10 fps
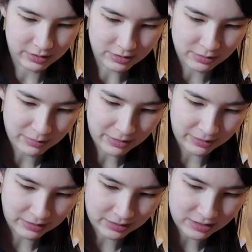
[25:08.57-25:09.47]
so I'm not
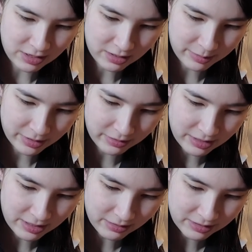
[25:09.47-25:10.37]
really going to talk about it right
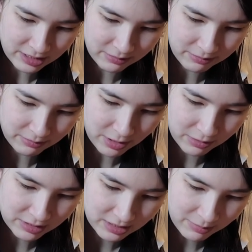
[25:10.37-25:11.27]
now because I go
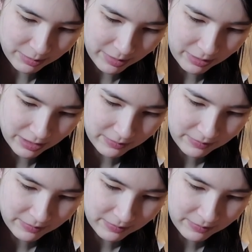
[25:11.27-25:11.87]
into depth about it.